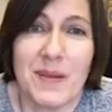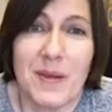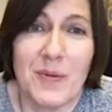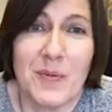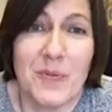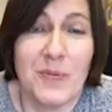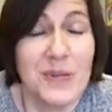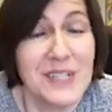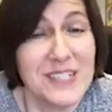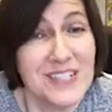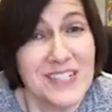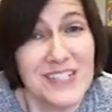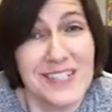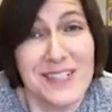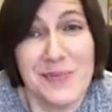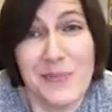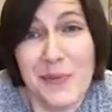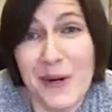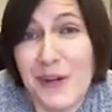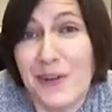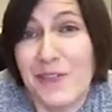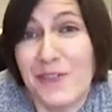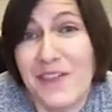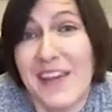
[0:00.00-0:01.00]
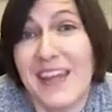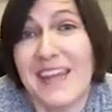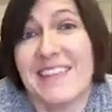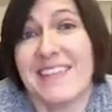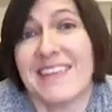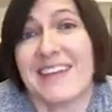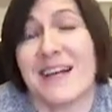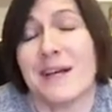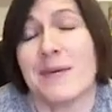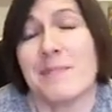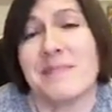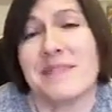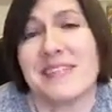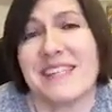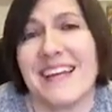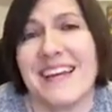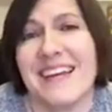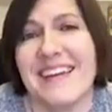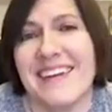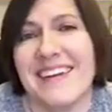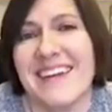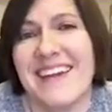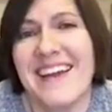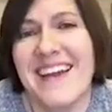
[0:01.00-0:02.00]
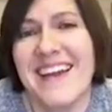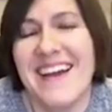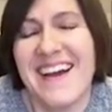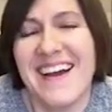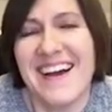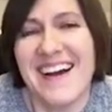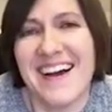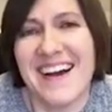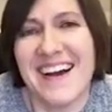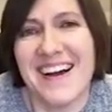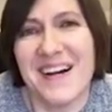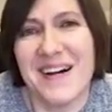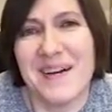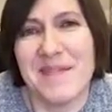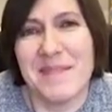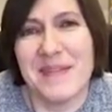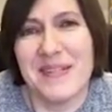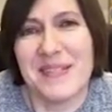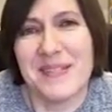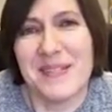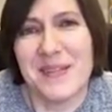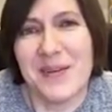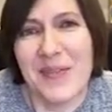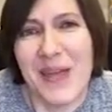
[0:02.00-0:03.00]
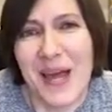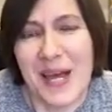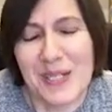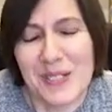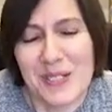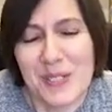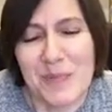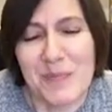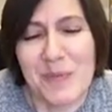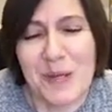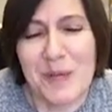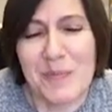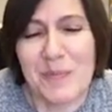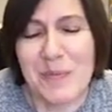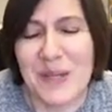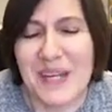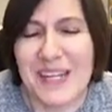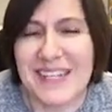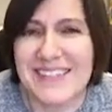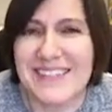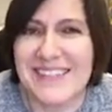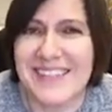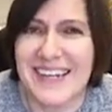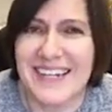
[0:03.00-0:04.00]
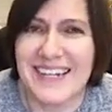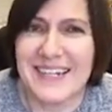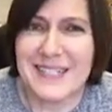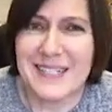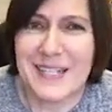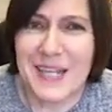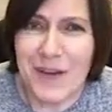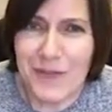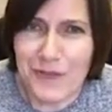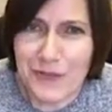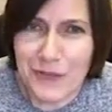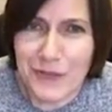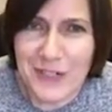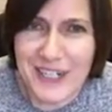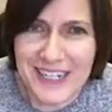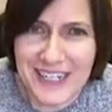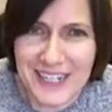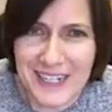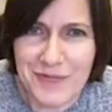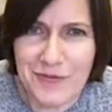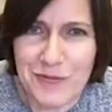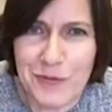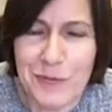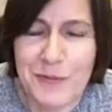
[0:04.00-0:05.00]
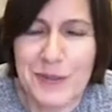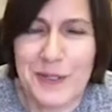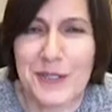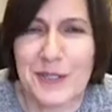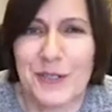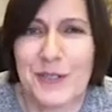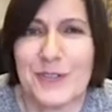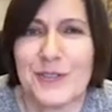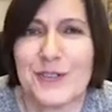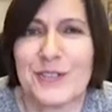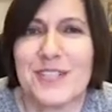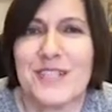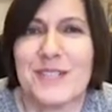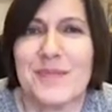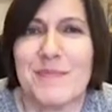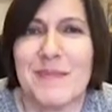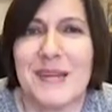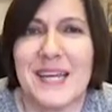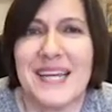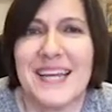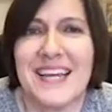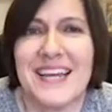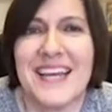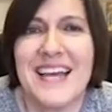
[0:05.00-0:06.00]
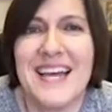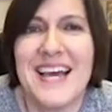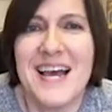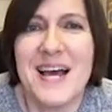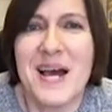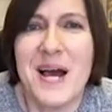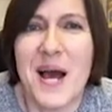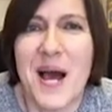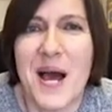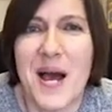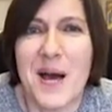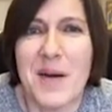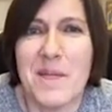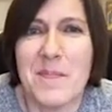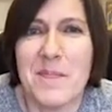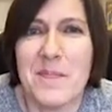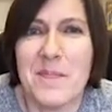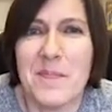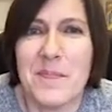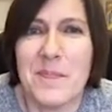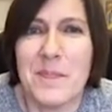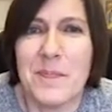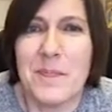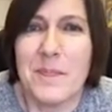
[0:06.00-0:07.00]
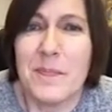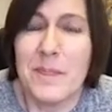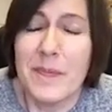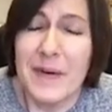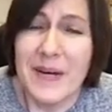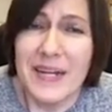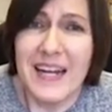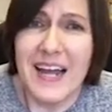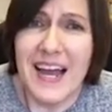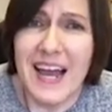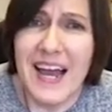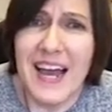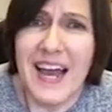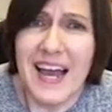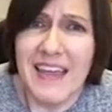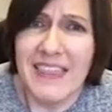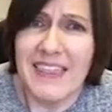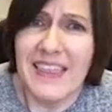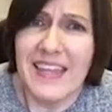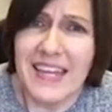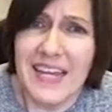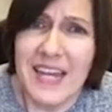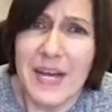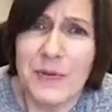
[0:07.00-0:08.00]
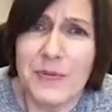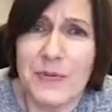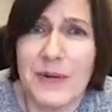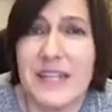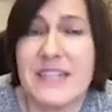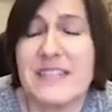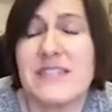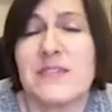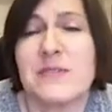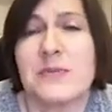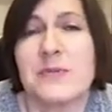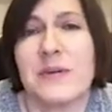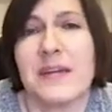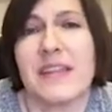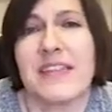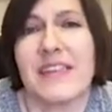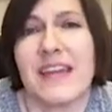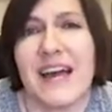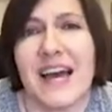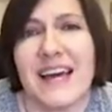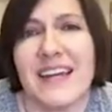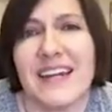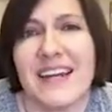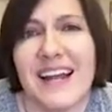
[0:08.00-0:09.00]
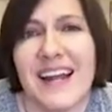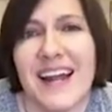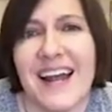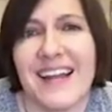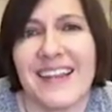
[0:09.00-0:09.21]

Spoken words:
Which is where faith comes in. And so that should be a place that is comforting and familiar to me. but I think I wrestle with that.